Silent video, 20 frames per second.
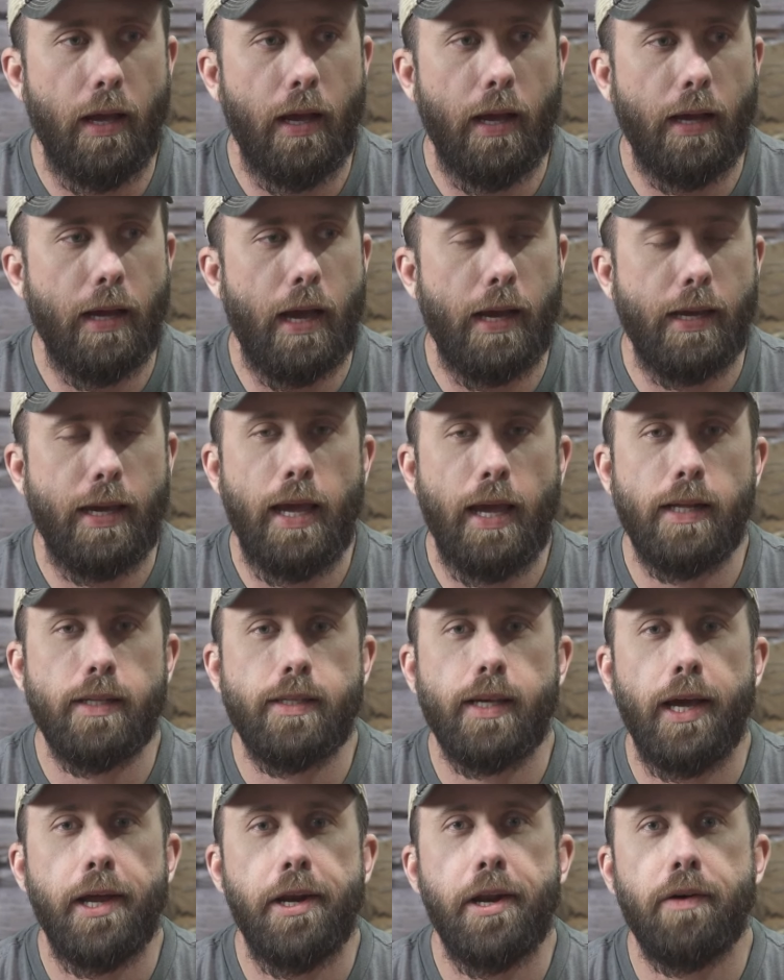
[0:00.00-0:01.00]
I can't
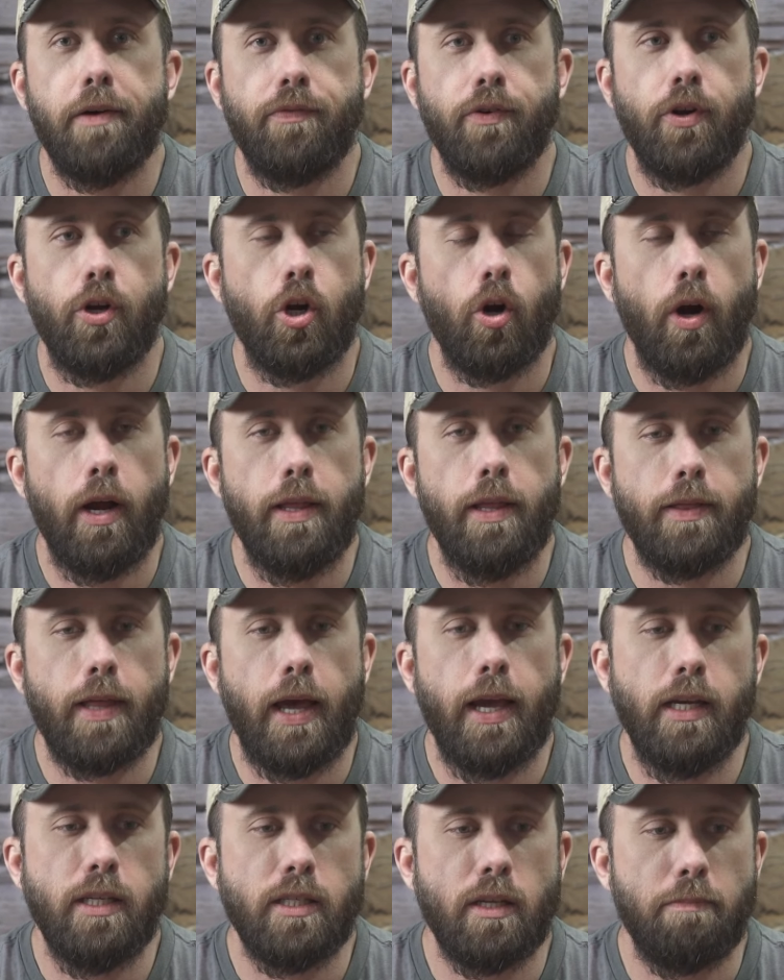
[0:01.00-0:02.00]
say enough great
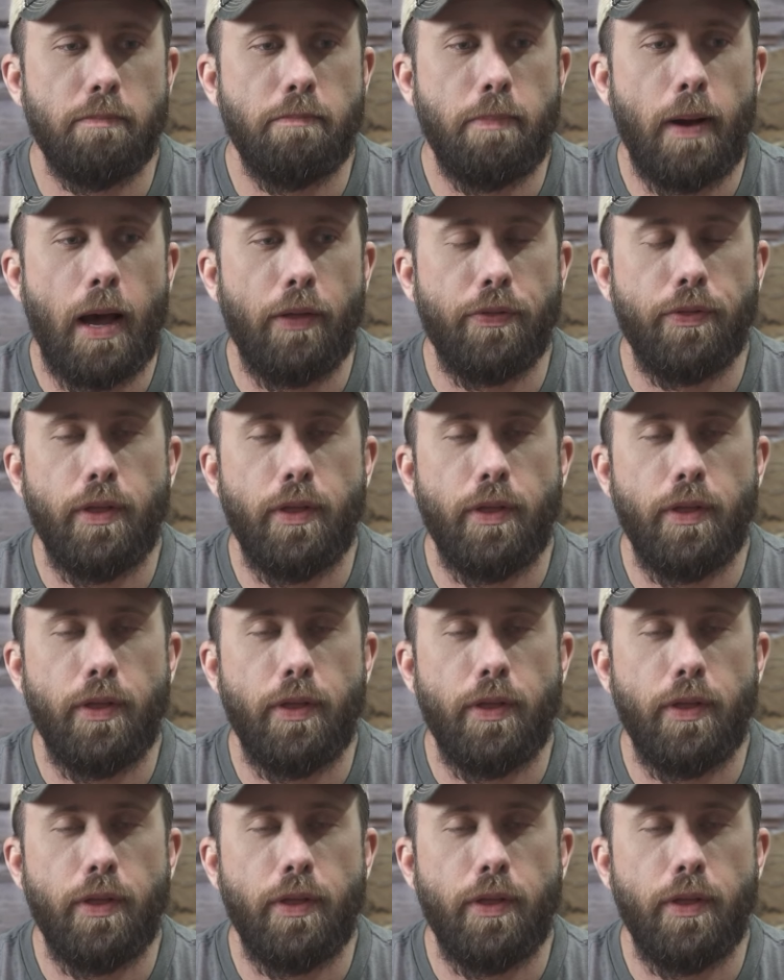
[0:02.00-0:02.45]
things about